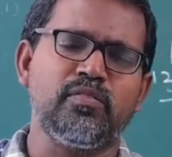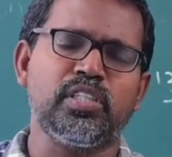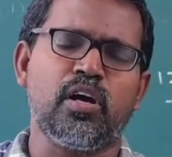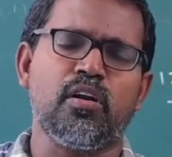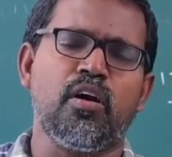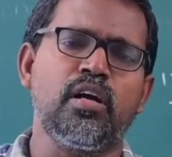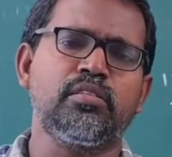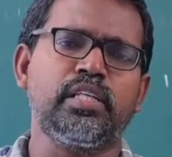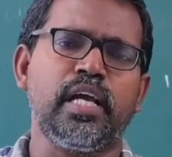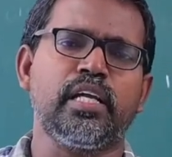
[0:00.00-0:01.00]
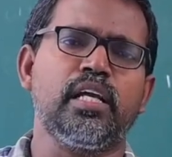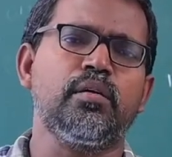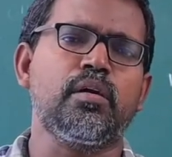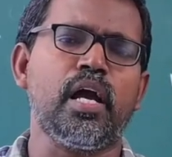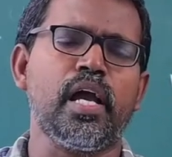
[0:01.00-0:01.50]
are not
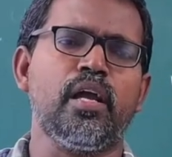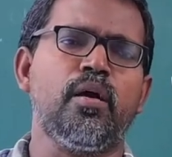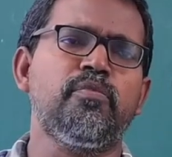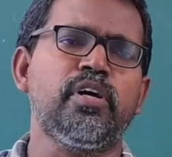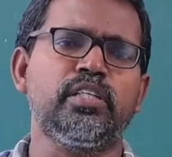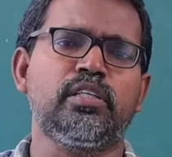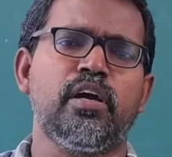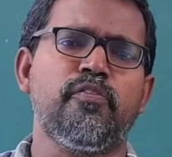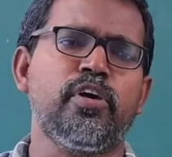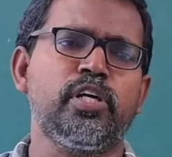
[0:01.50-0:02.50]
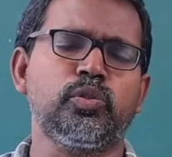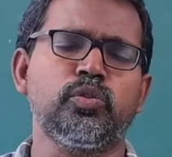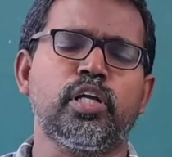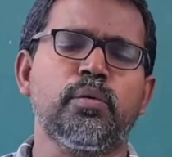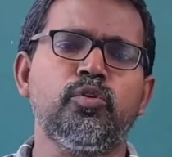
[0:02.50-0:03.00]
taking high effort to
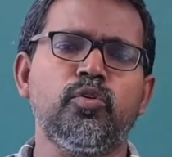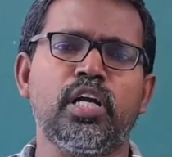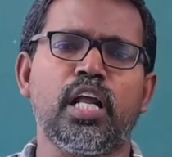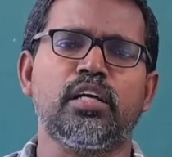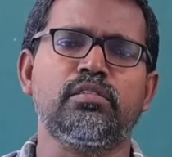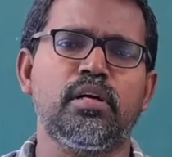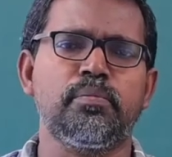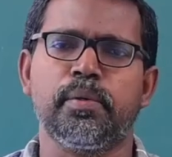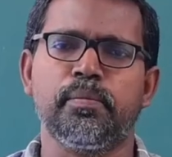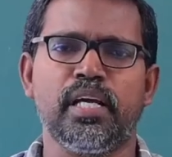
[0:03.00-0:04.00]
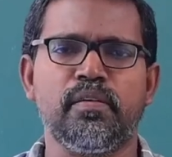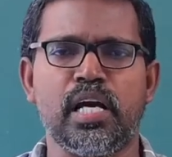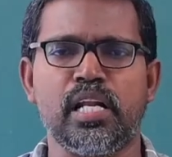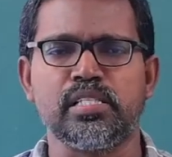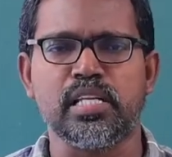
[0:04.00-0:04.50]
remove an electron from their
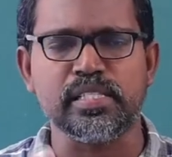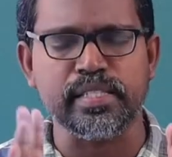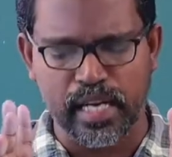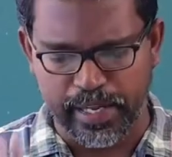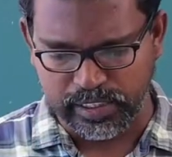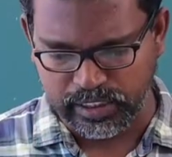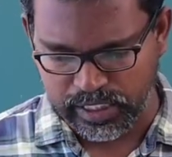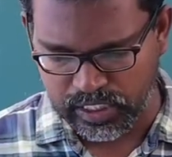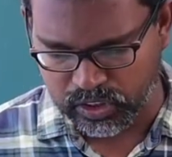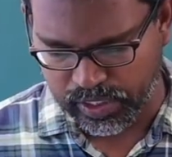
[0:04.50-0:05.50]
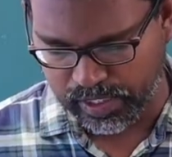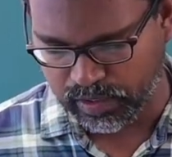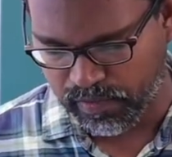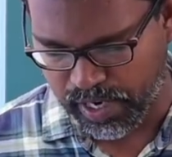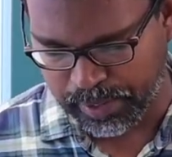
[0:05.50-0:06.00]
valence. Less energy is
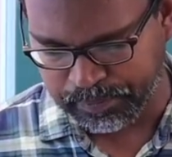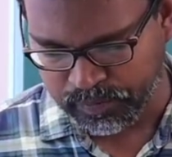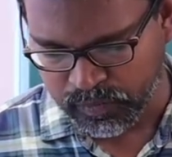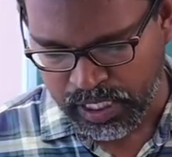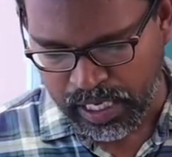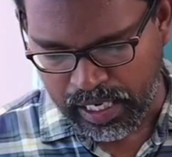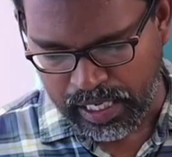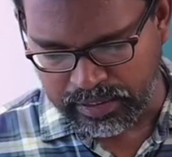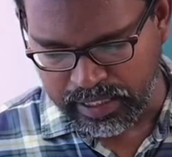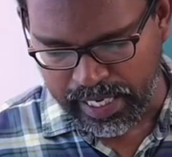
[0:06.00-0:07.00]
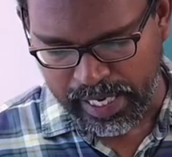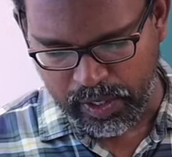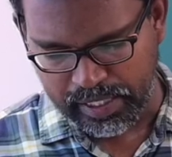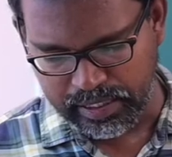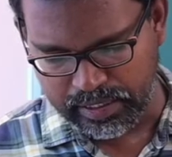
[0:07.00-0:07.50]
required. Lesser
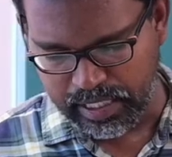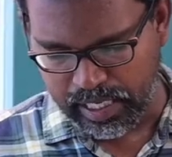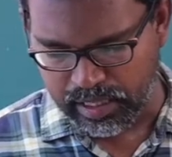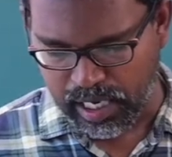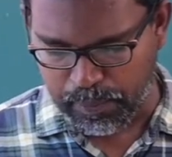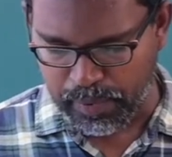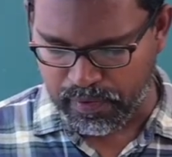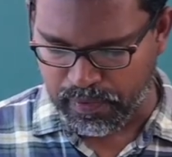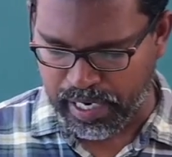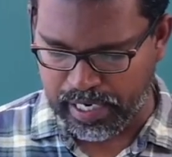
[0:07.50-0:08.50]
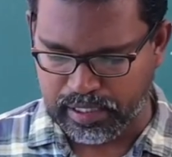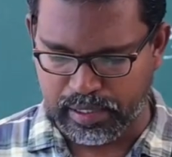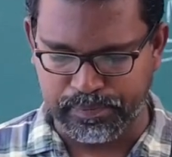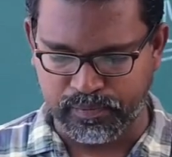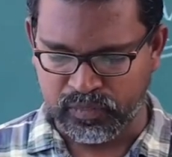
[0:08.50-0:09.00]
ionization enthalpy of an
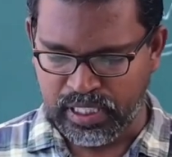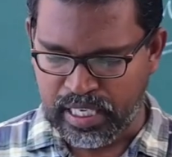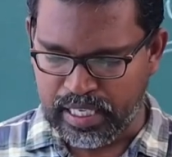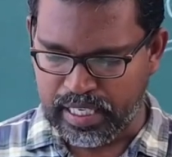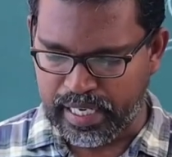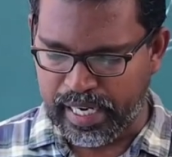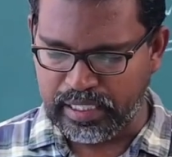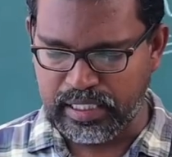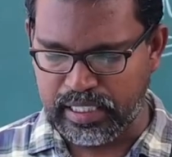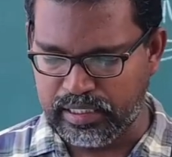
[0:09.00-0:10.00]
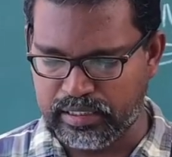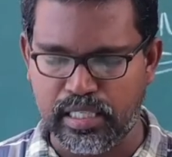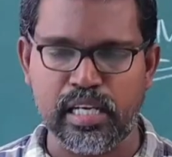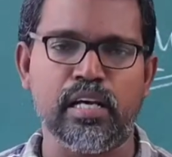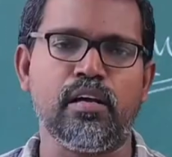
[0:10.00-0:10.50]
atom, greater is
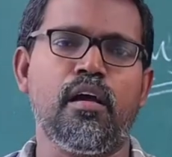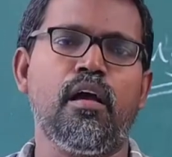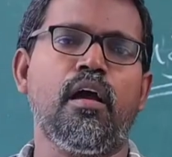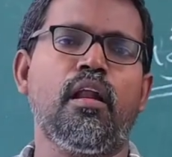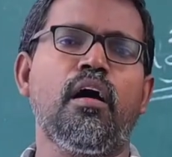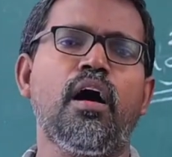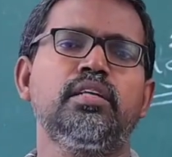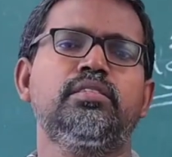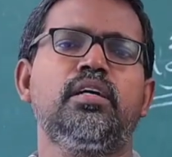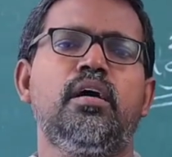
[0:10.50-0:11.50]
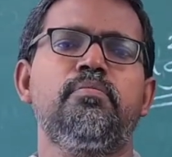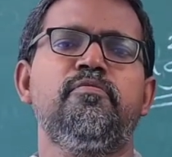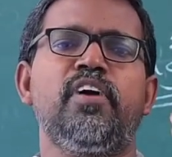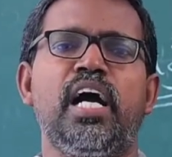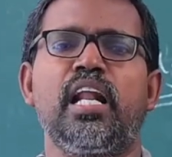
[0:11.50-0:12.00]
the loss
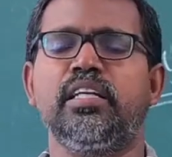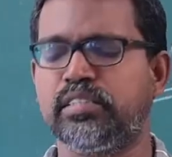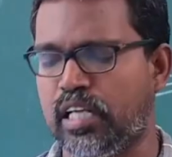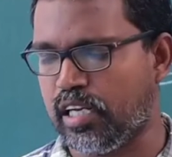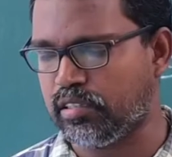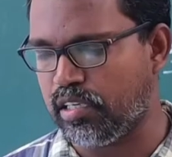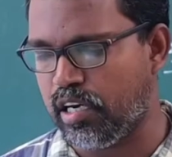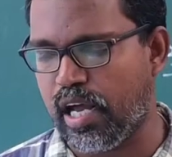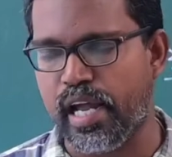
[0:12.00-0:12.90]
of valence electron.